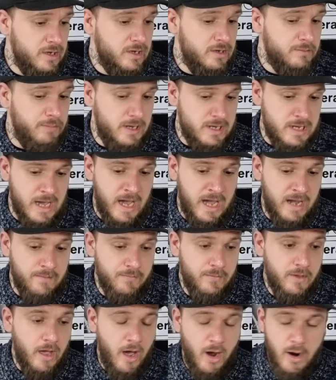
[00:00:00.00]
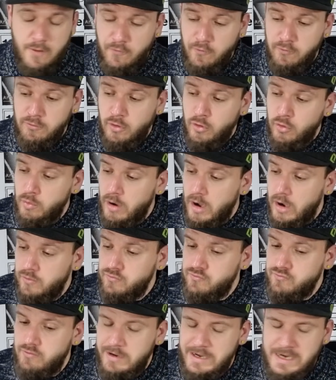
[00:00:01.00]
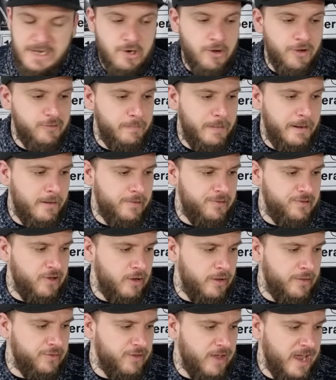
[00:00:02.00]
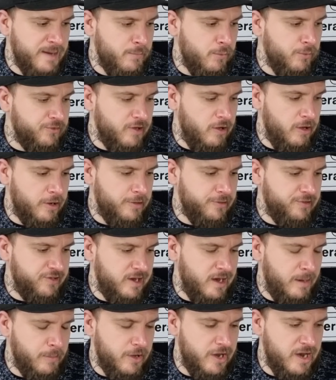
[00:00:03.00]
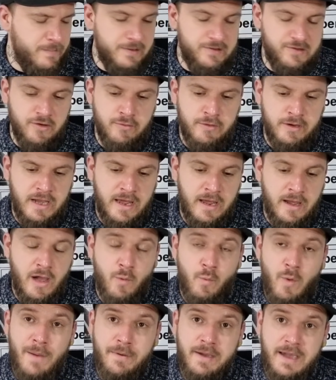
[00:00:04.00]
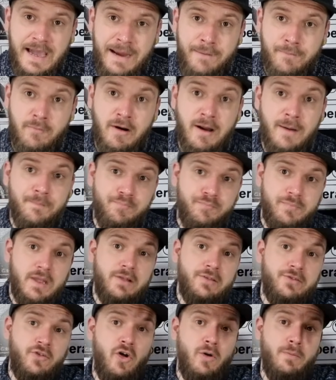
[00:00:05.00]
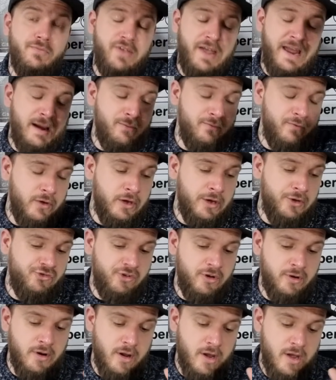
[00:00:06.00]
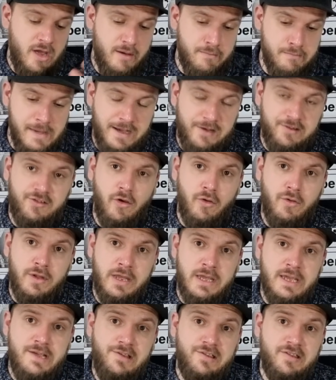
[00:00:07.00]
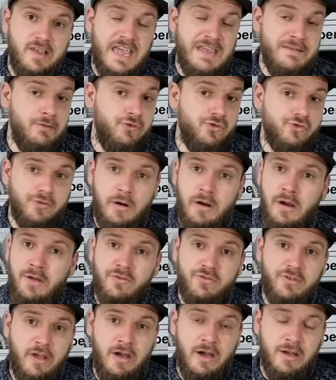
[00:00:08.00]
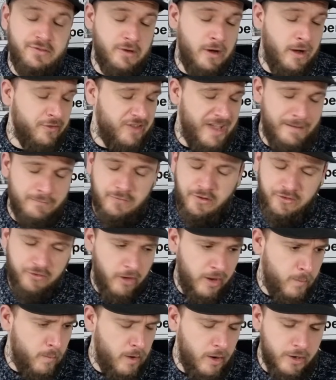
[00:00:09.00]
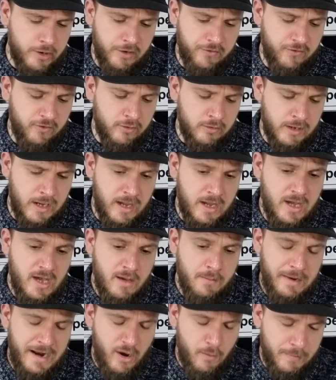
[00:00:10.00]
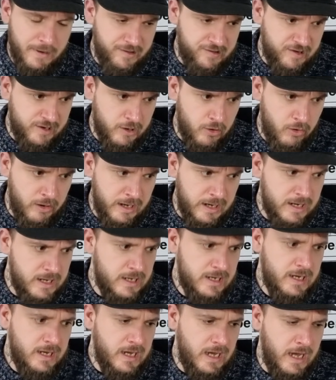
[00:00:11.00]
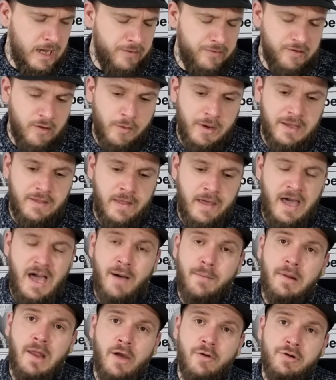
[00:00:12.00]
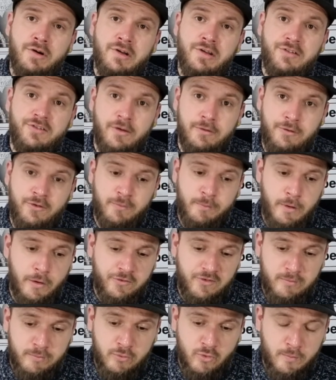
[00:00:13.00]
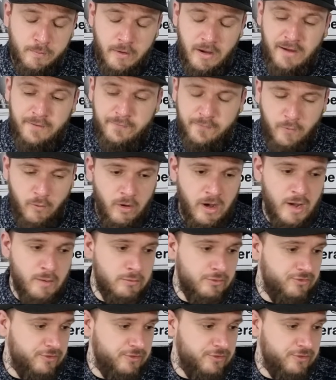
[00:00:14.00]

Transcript: But yeah, overall, a really nice pair of turntables. Like I said, I'm going to be doing a web camera top-down version mix on these, either trance, hard dance. I haven't decided what I'm going to do yet. That'll be tonight, and I'll get that uploaded as soon as possible. But I thought I would